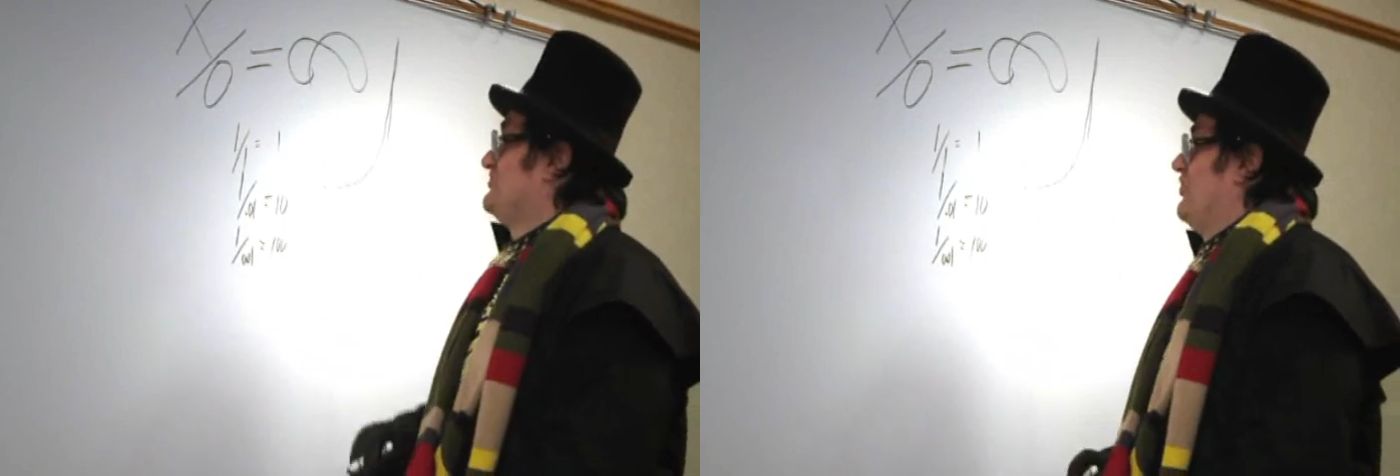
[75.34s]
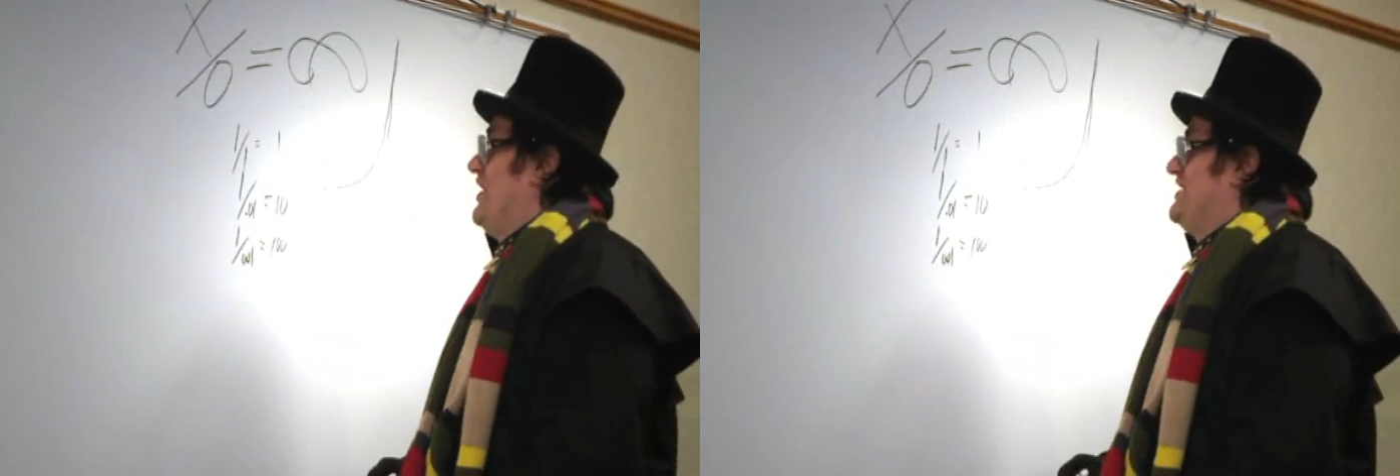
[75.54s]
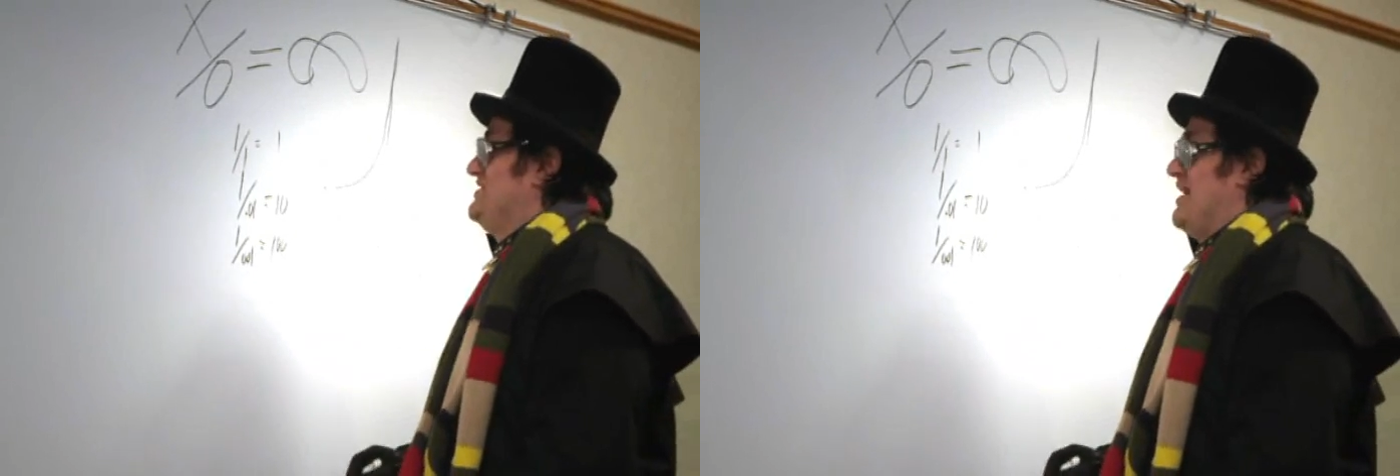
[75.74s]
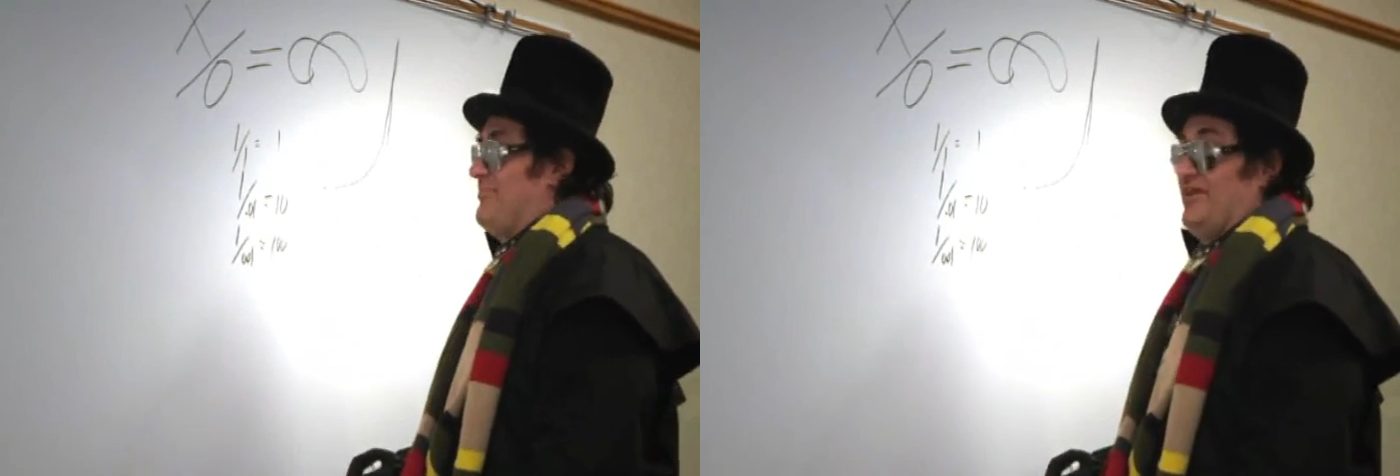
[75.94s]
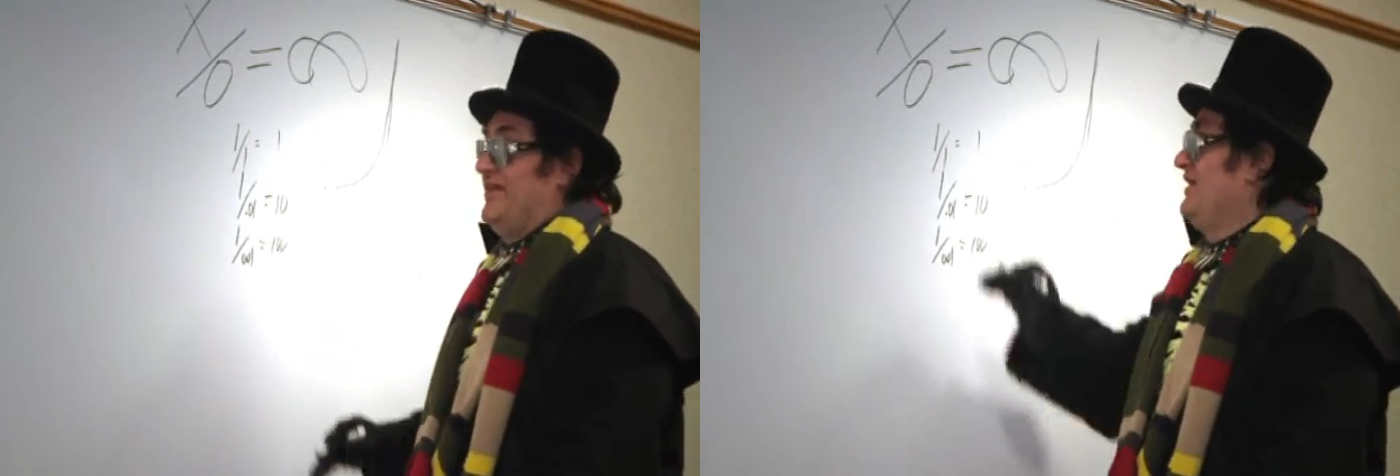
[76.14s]
So any
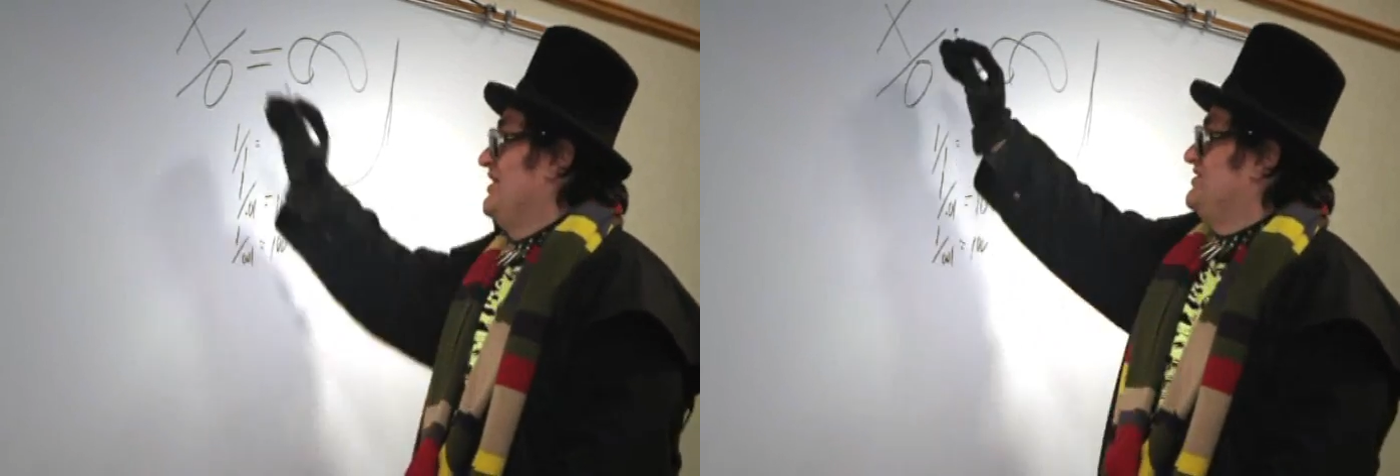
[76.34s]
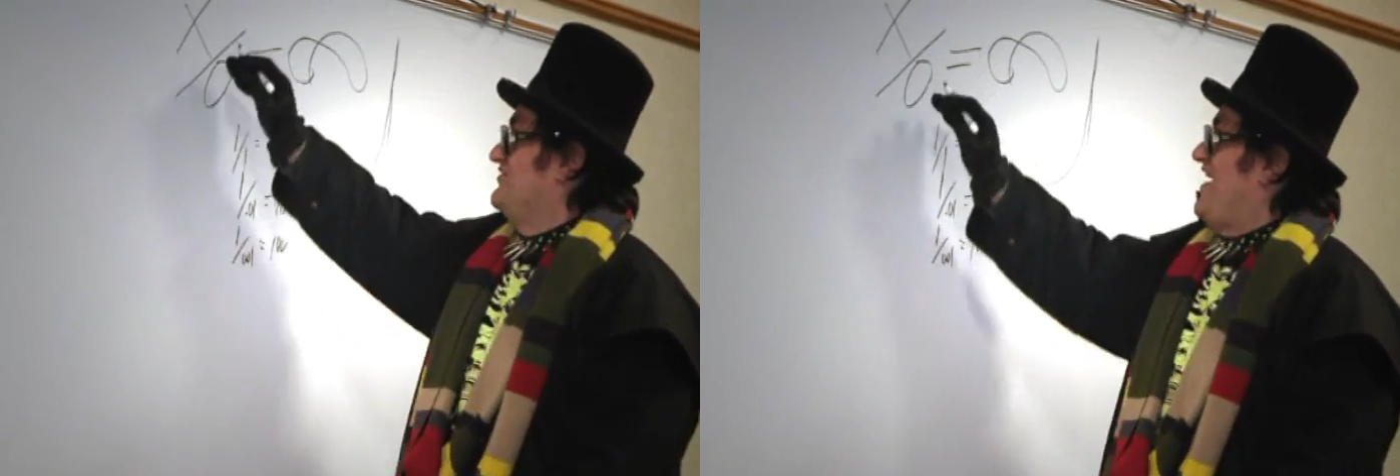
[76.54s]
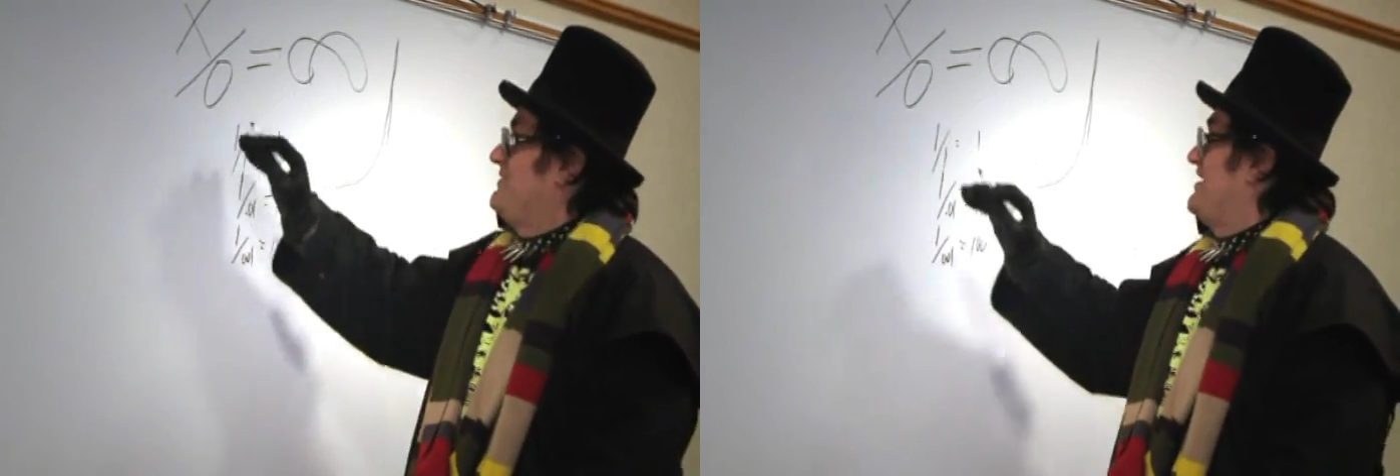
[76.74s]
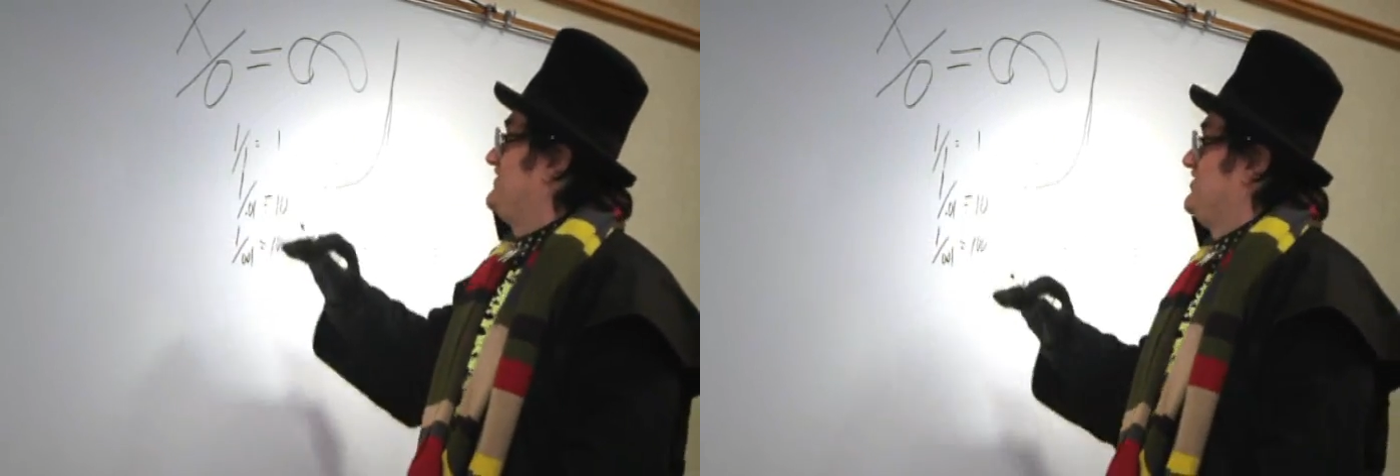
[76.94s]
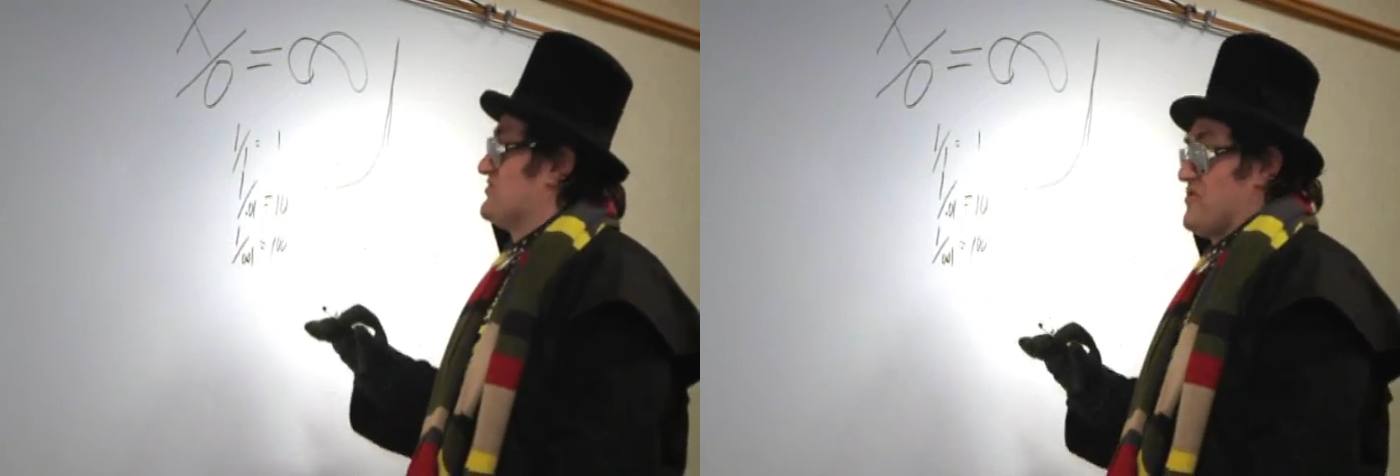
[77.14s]
number divided by
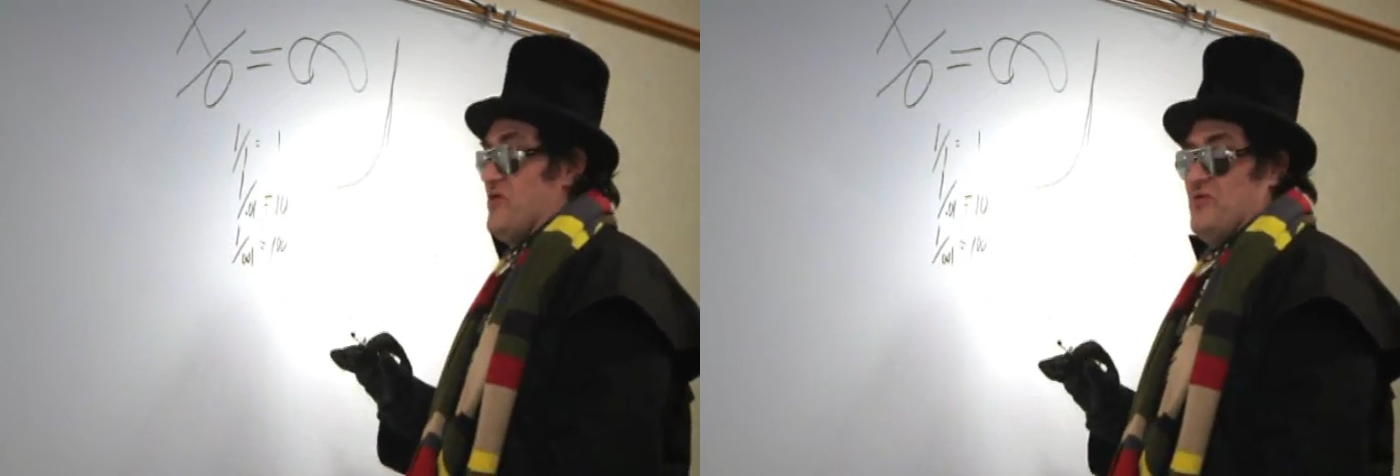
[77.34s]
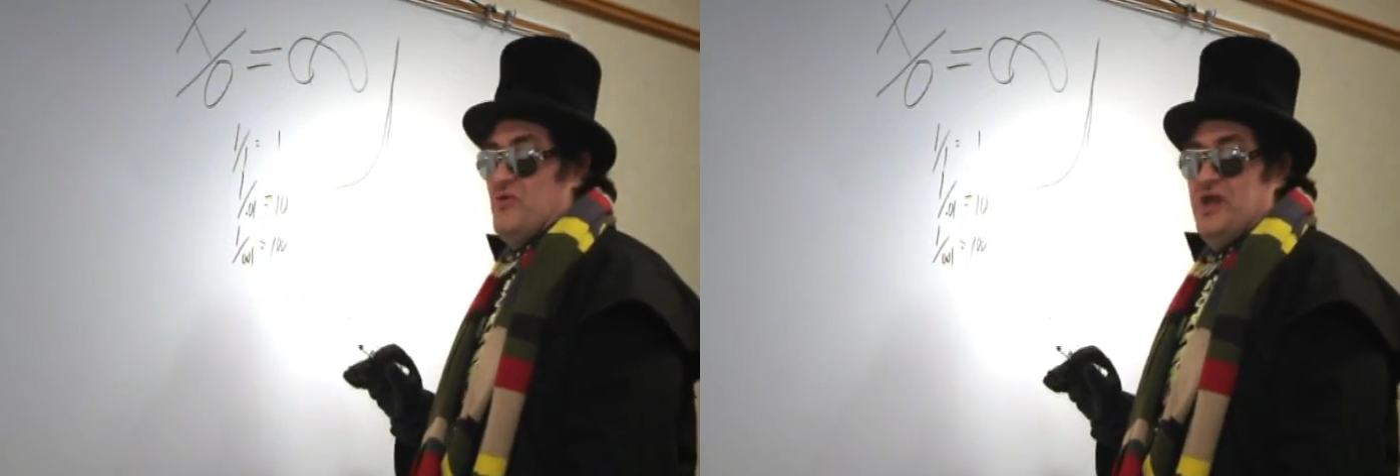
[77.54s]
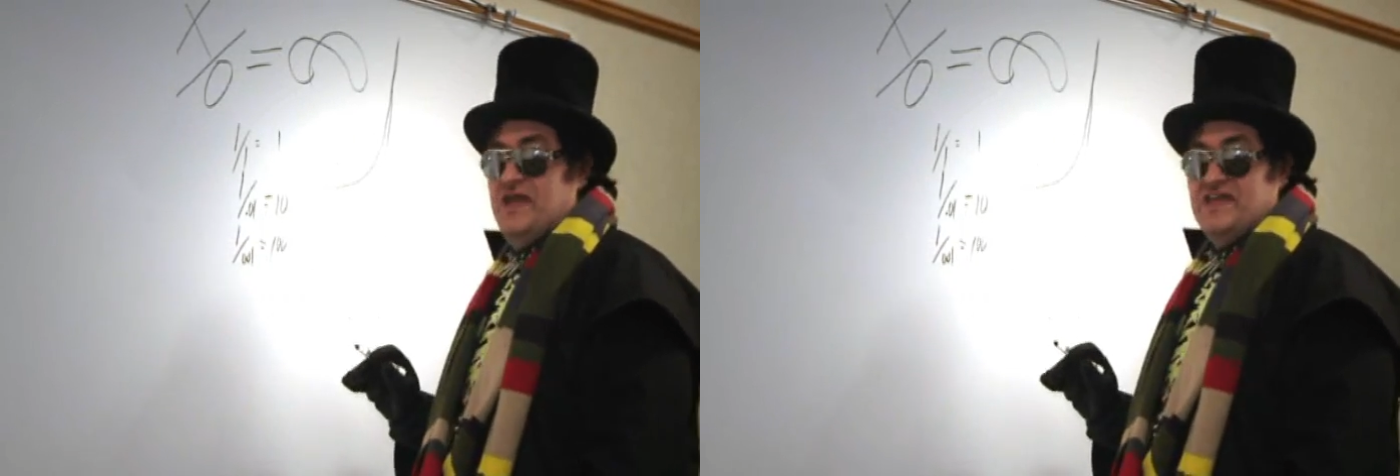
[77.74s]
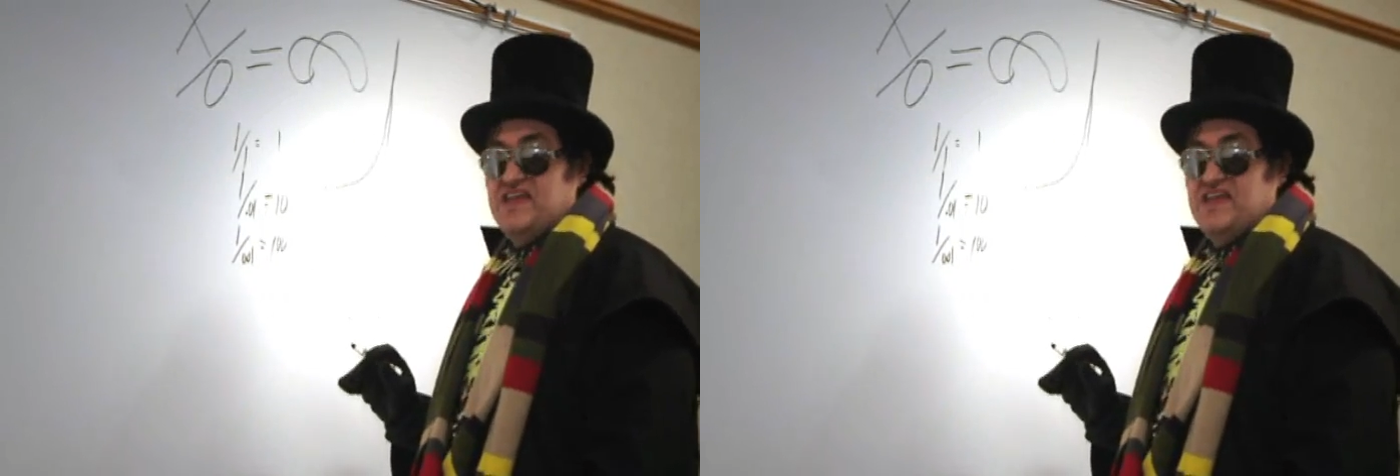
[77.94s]
zero